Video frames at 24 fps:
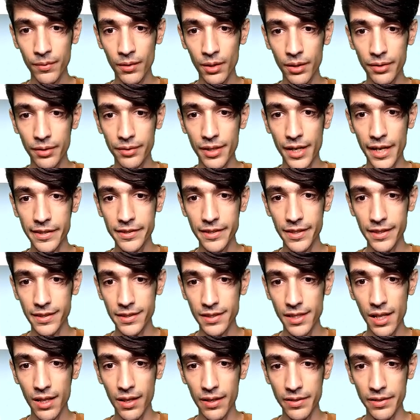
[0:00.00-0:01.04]
That text
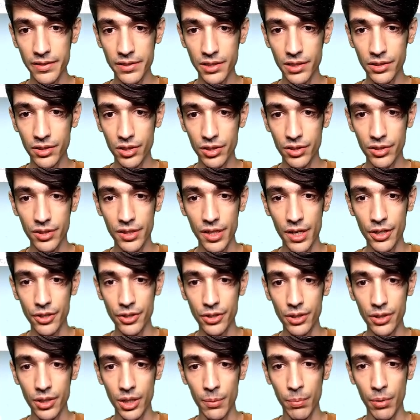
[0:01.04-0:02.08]
align center that I
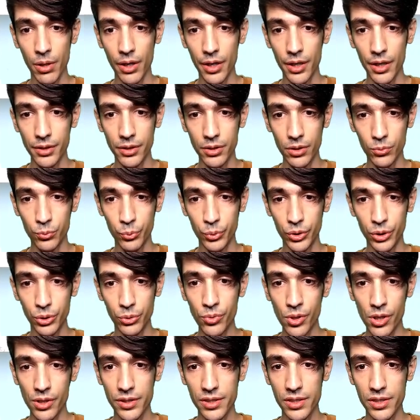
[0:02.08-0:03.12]
applied, we do
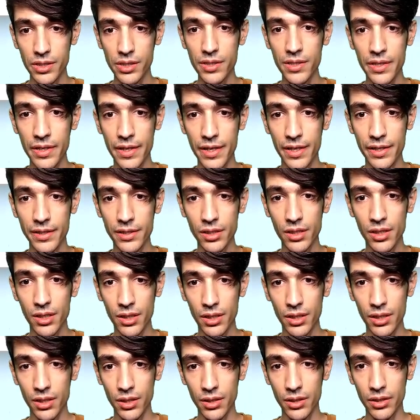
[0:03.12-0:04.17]
not see it
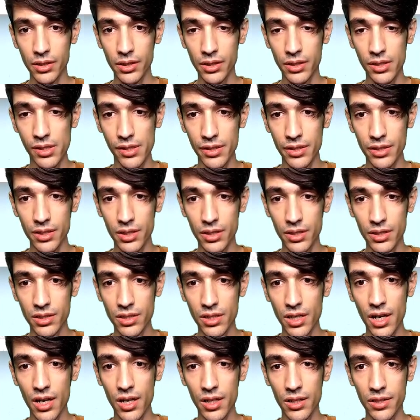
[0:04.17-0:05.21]
in these
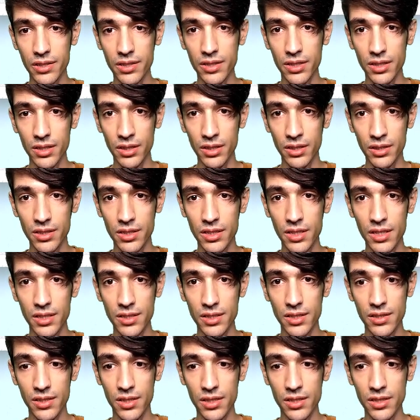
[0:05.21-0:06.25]
styles, in
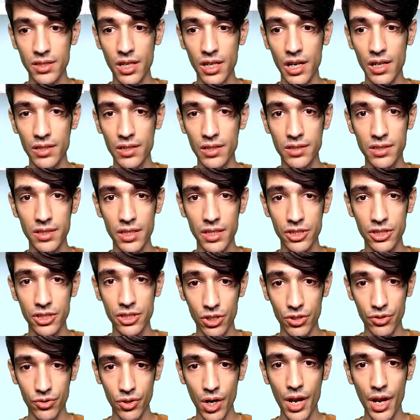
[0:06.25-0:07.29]
CSS styles
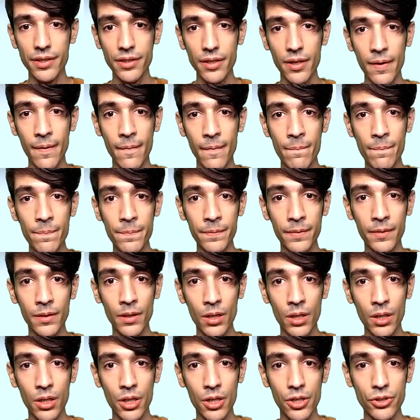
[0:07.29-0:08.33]
section, right?
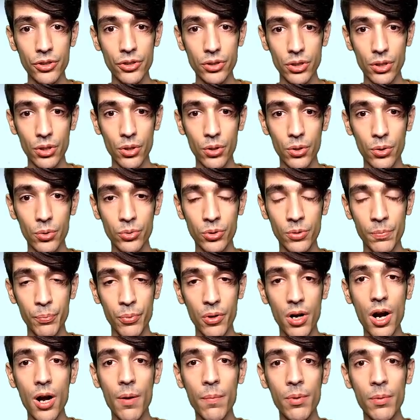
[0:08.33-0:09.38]
So the
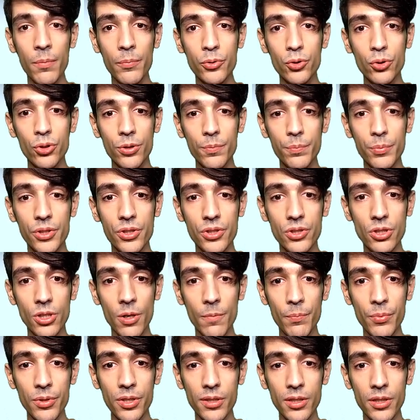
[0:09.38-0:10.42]
problem should be
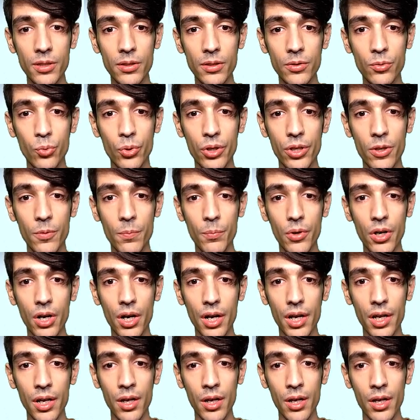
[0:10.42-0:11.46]
something with
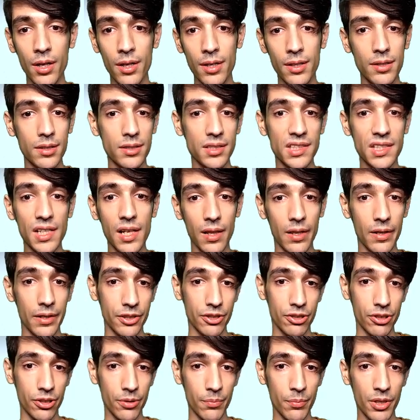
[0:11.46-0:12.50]
my
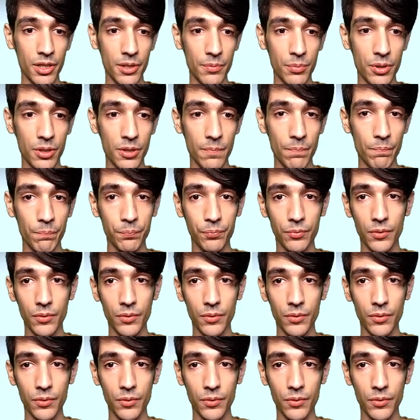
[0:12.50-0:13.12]
selector, maybe.